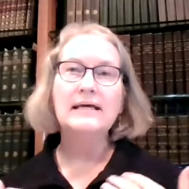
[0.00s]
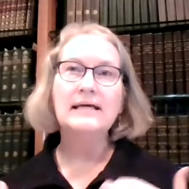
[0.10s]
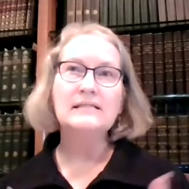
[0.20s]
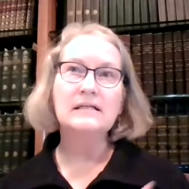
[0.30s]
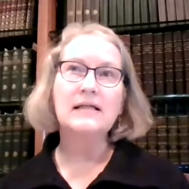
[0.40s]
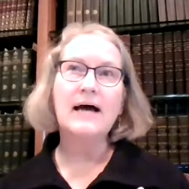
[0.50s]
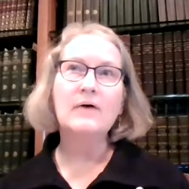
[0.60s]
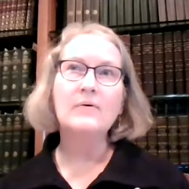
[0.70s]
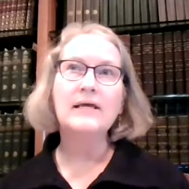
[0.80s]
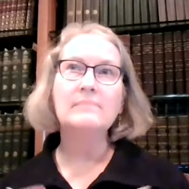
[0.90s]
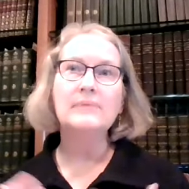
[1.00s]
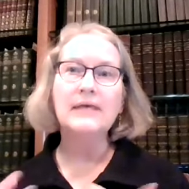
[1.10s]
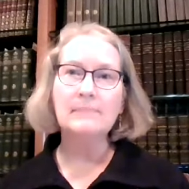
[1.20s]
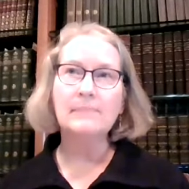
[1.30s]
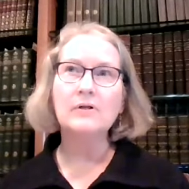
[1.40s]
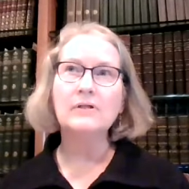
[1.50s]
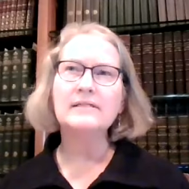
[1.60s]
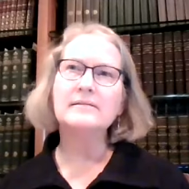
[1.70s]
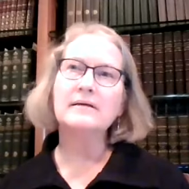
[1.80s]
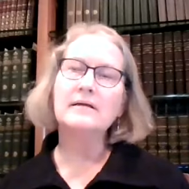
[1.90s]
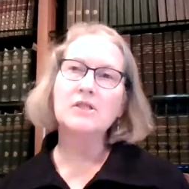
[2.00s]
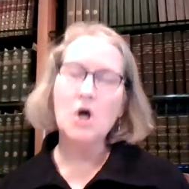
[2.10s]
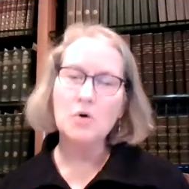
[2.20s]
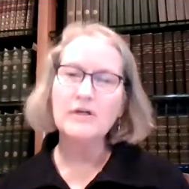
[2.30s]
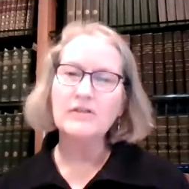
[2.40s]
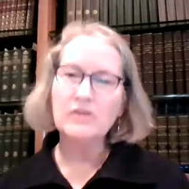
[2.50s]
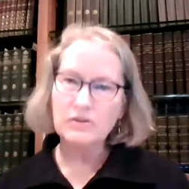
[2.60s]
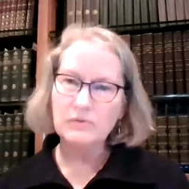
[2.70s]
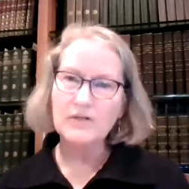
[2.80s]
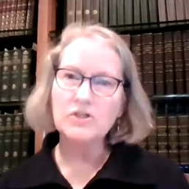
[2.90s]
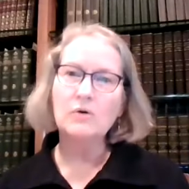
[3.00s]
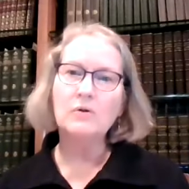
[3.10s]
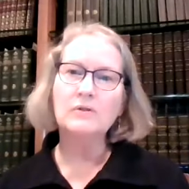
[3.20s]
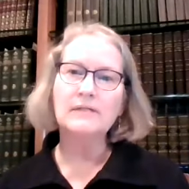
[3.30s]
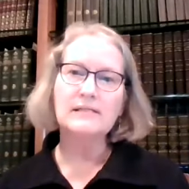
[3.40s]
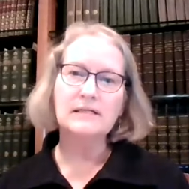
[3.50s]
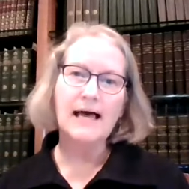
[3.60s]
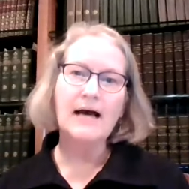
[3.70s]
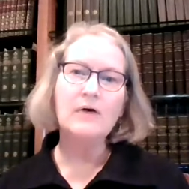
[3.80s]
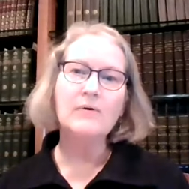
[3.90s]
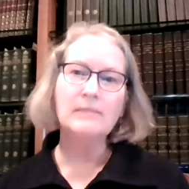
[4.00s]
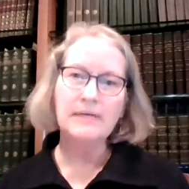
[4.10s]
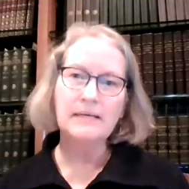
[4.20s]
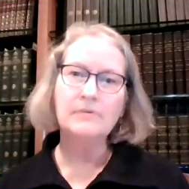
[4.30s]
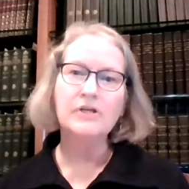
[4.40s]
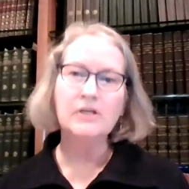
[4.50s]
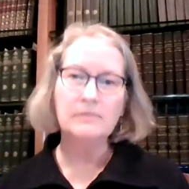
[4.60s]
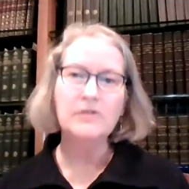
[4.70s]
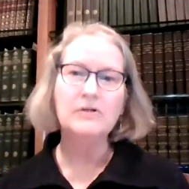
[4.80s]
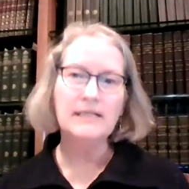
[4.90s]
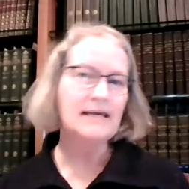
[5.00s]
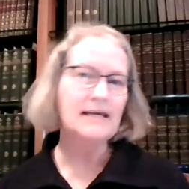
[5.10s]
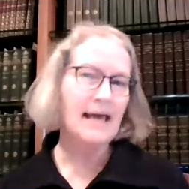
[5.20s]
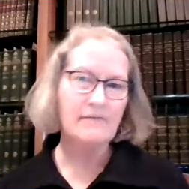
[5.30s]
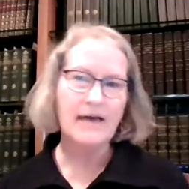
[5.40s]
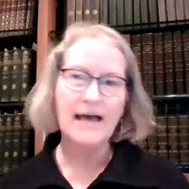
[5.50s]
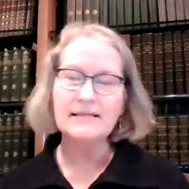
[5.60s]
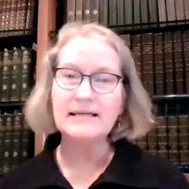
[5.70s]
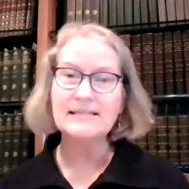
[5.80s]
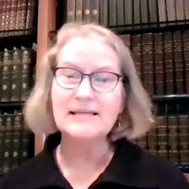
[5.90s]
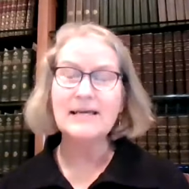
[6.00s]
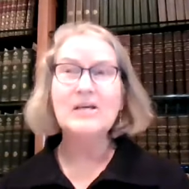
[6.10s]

It's allowing people, it's lowering the threshold. It's allowing people, the community, to have access